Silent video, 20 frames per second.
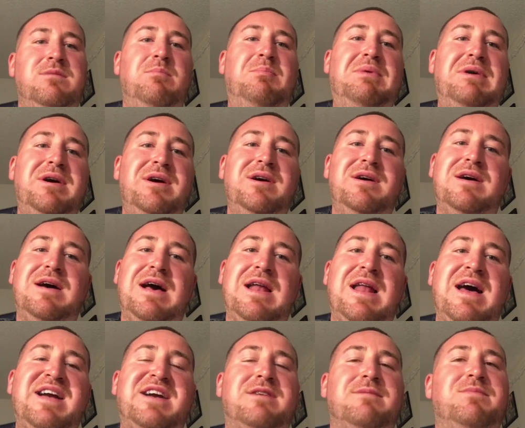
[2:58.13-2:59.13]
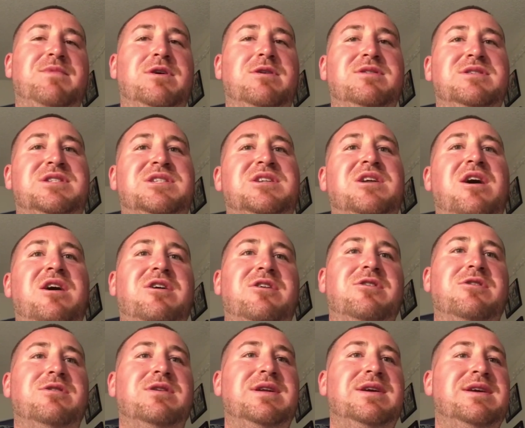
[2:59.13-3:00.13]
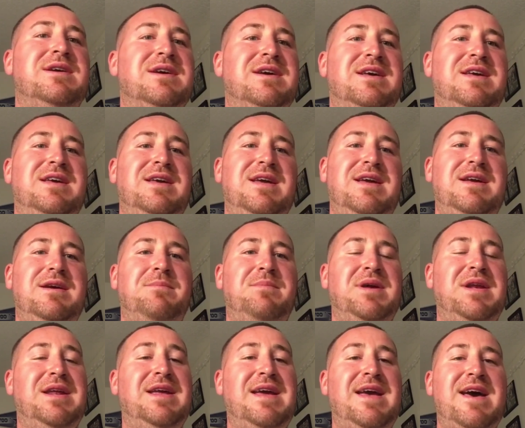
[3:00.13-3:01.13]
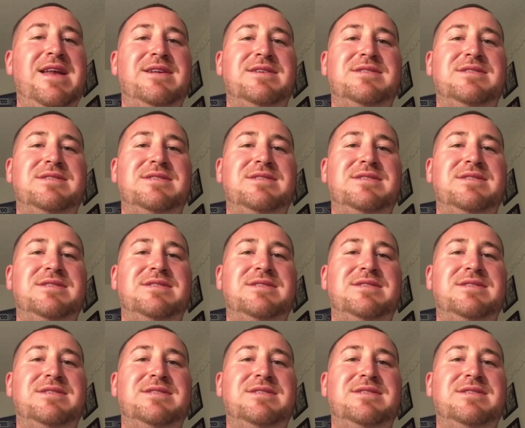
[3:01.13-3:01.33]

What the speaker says: but I like him though. It's Todd Gurley. He had